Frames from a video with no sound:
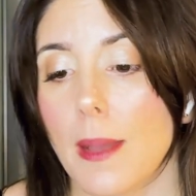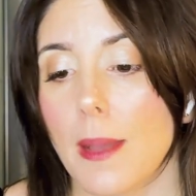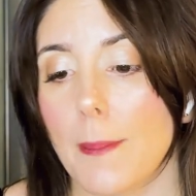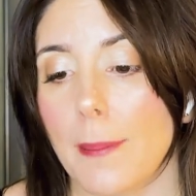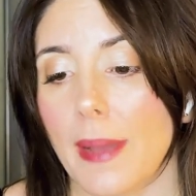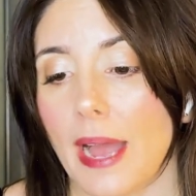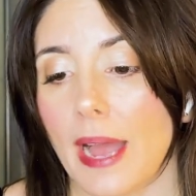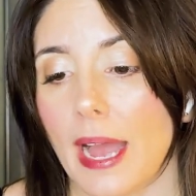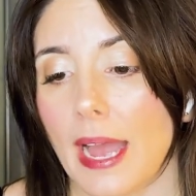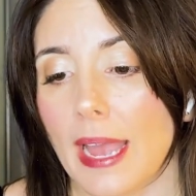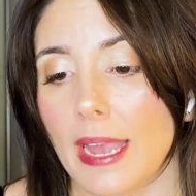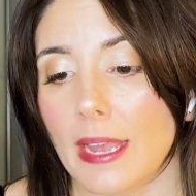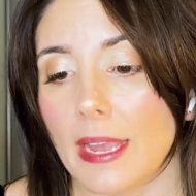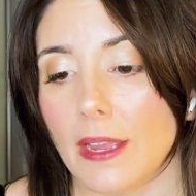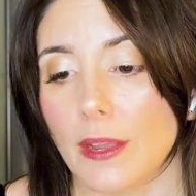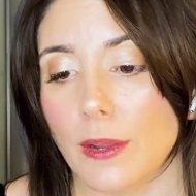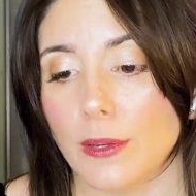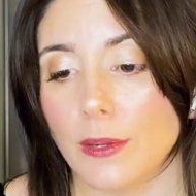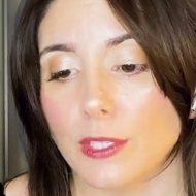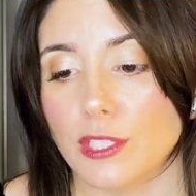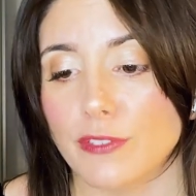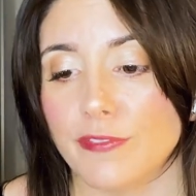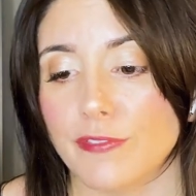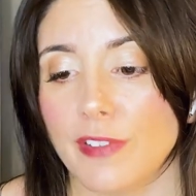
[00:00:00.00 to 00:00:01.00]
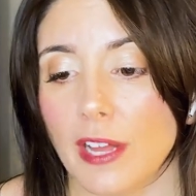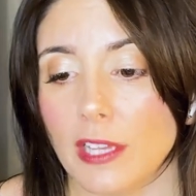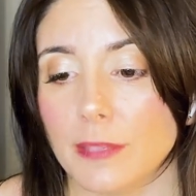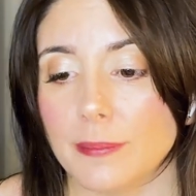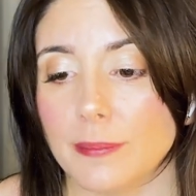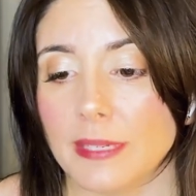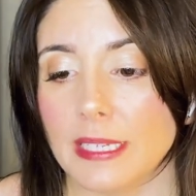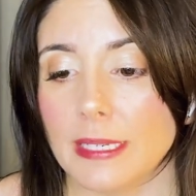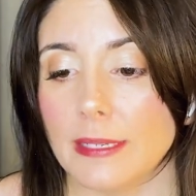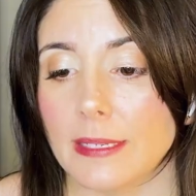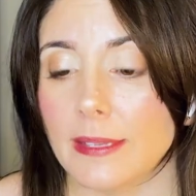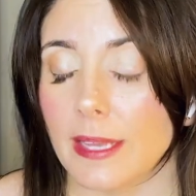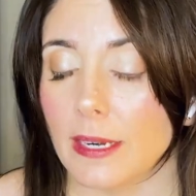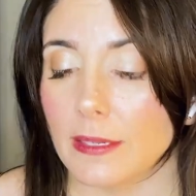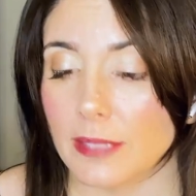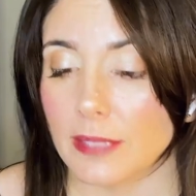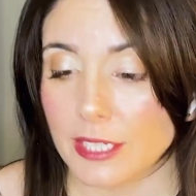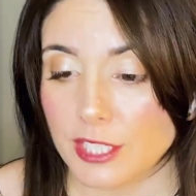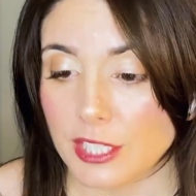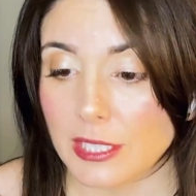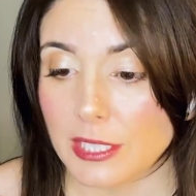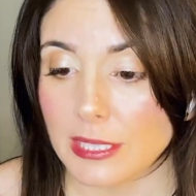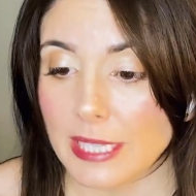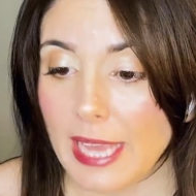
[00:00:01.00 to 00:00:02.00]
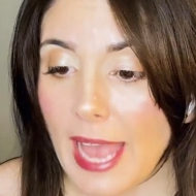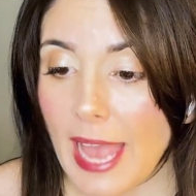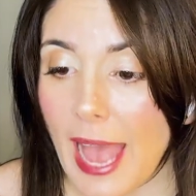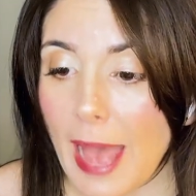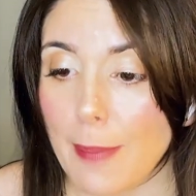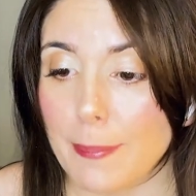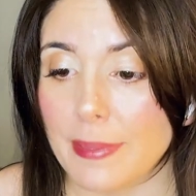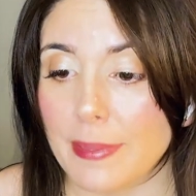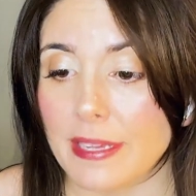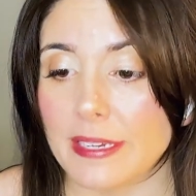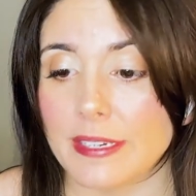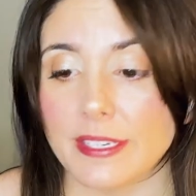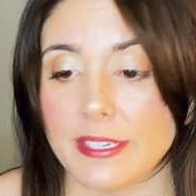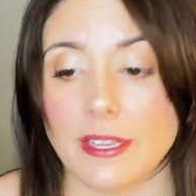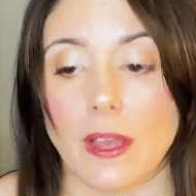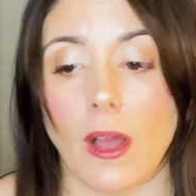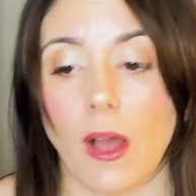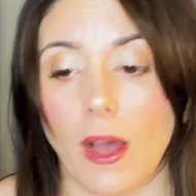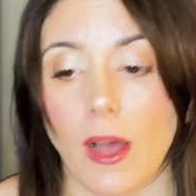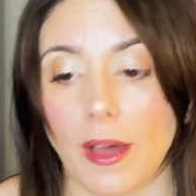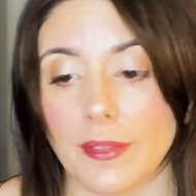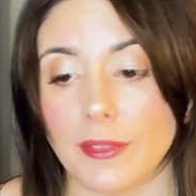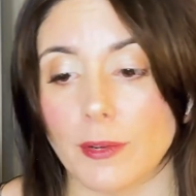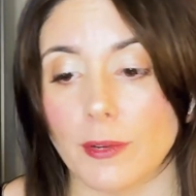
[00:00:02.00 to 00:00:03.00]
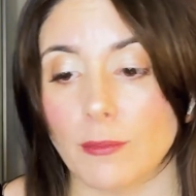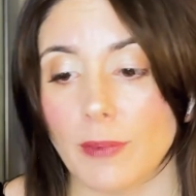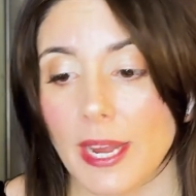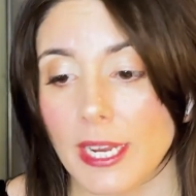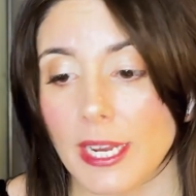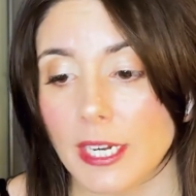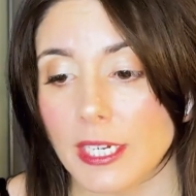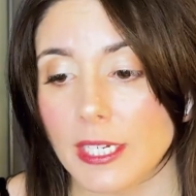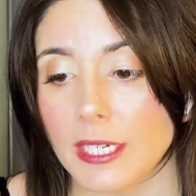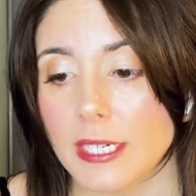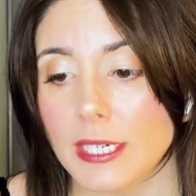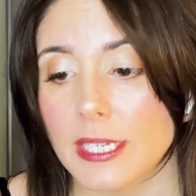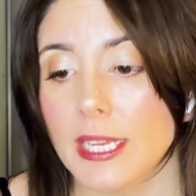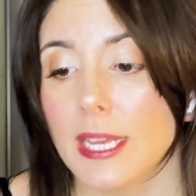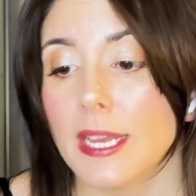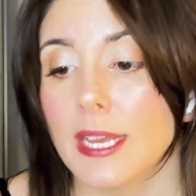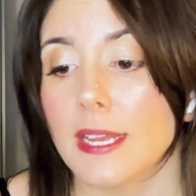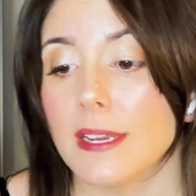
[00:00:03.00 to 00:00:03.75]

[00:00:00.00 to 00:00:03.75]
by Coach Feldman that allegedly happened on the record,